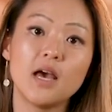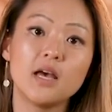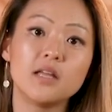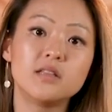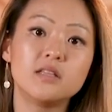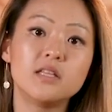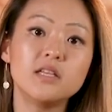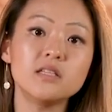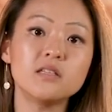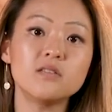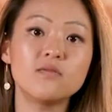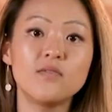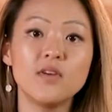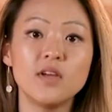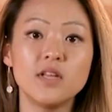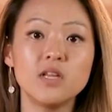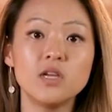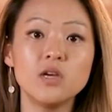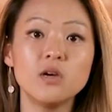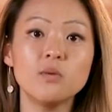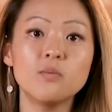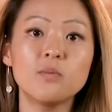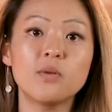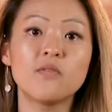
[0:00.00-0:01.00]
This
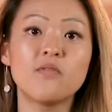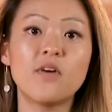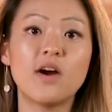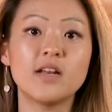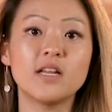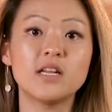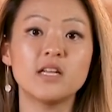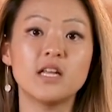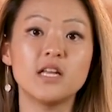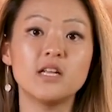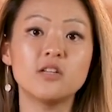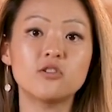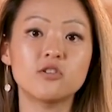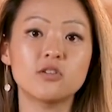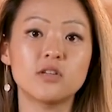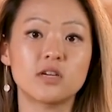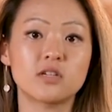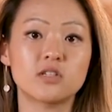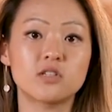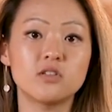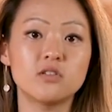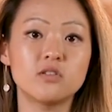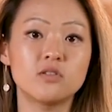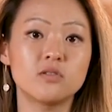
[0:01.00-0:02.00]
video provides an
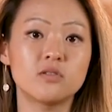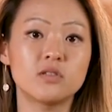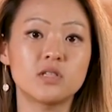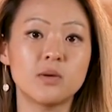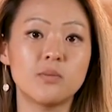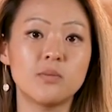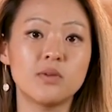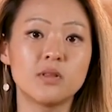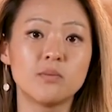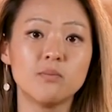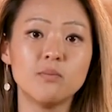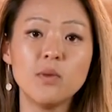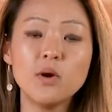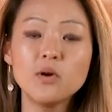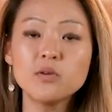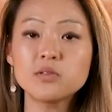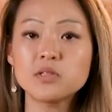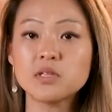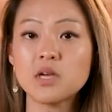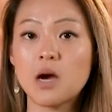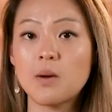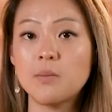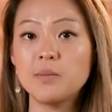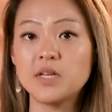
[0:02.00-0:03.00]
introduction to some of the most
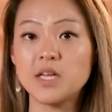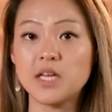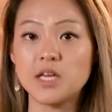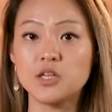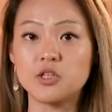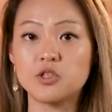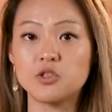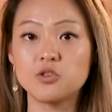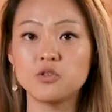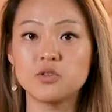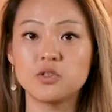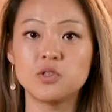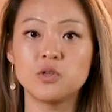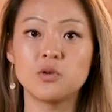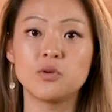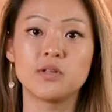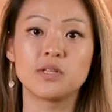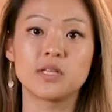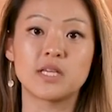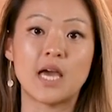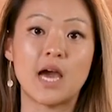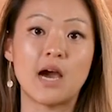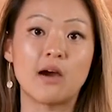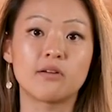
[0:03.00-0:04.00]
common issues you'll
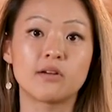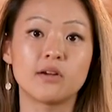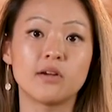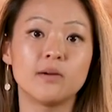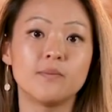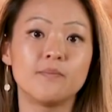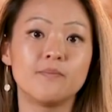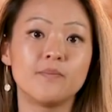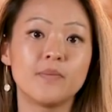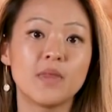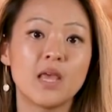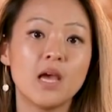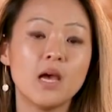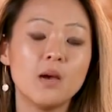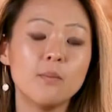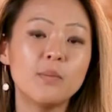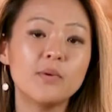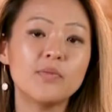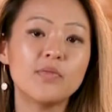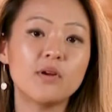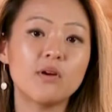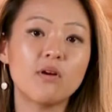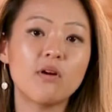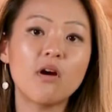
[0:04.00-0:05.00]
encounter,
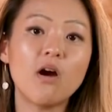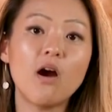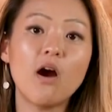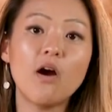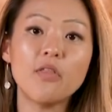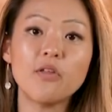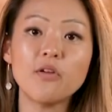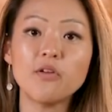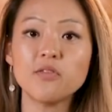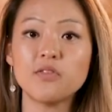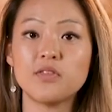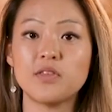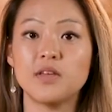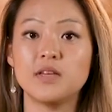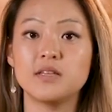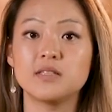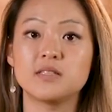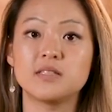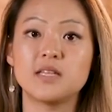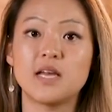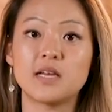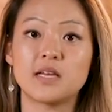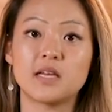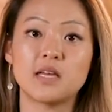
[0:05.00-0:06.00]
but there are other things
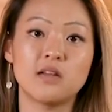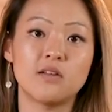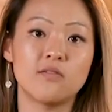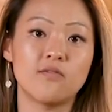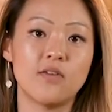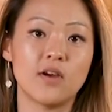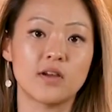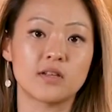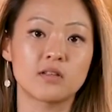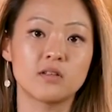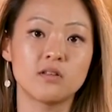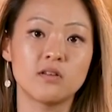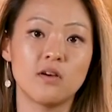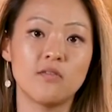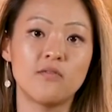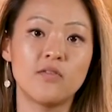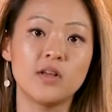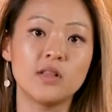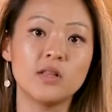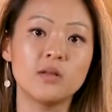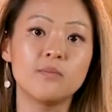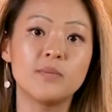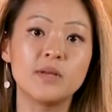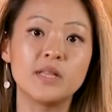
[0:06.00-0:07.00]
that can affect the
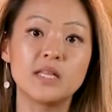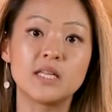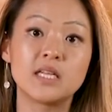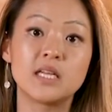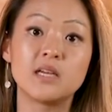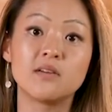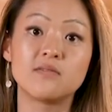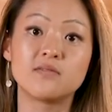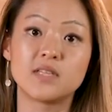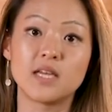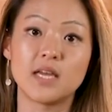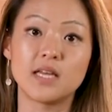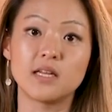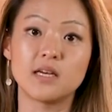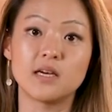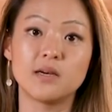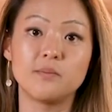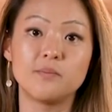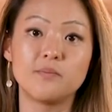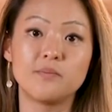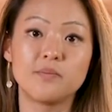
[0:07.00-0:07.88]
availability of data.